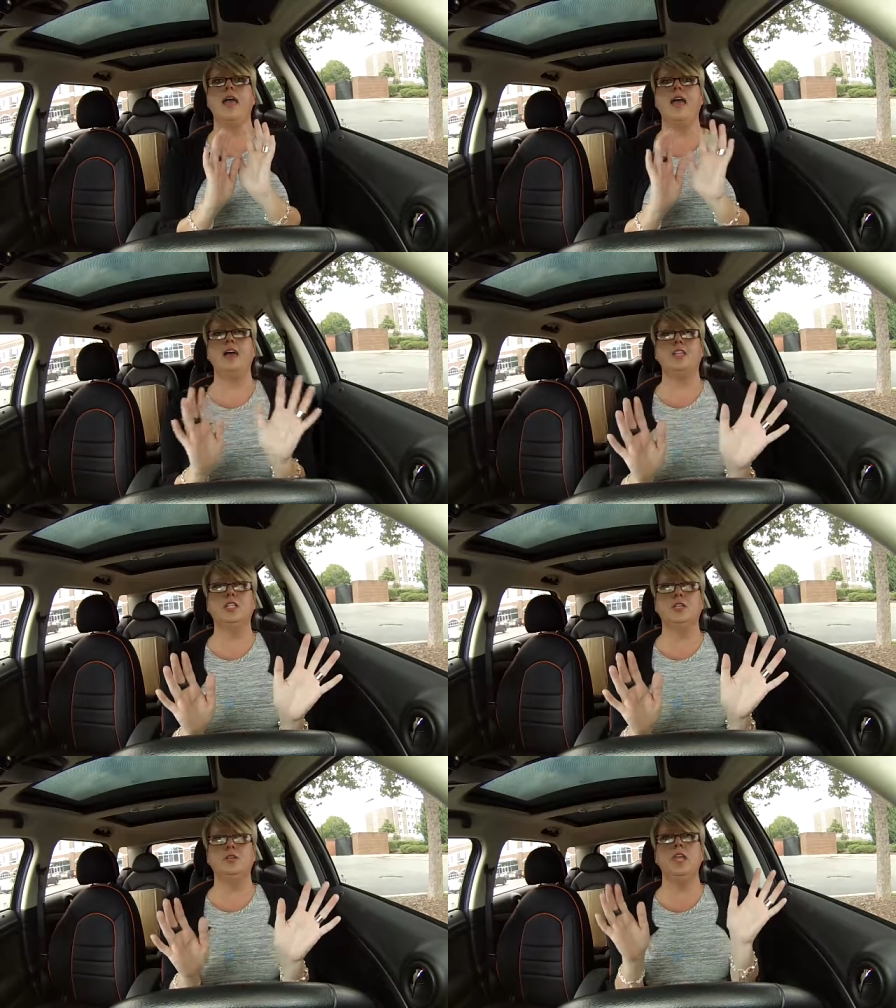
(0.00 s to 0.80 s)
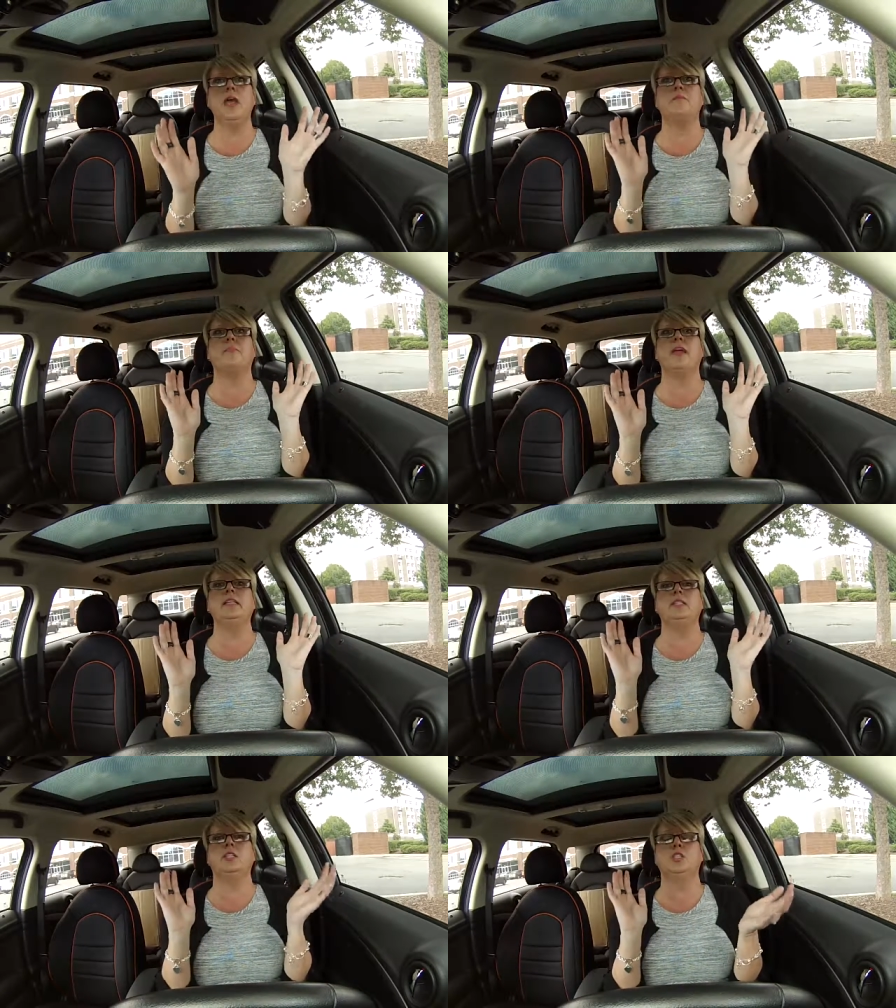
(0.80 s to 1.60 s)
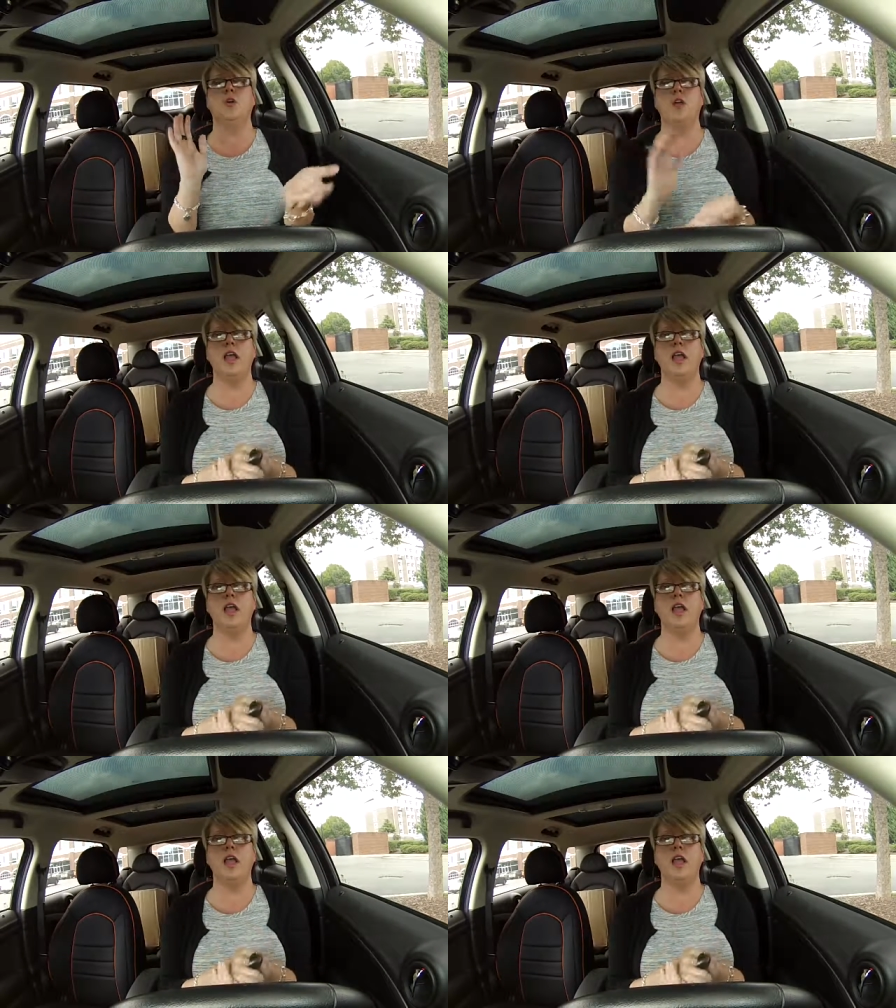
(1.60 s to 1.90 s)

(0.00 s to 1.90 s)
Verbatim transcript: Hallelujah and praise the Lord.